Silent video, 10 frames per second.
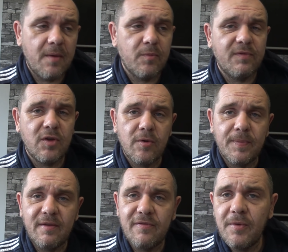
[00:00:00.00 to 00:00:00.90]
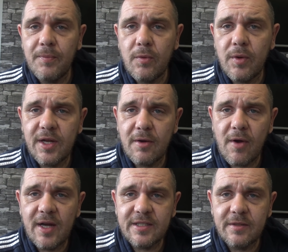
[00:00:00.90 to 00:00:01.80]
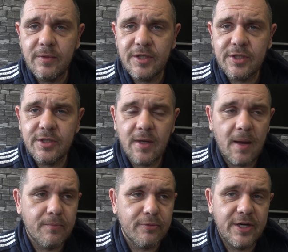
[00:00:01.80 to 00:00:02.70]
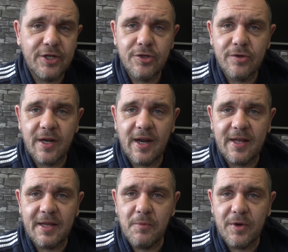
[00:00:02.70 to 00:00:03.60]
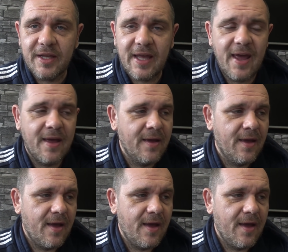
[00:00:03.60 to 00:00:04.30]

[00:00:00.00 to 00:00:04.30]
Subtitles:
With European football on the horizon, which I'm pretty sure that they didn't want to get,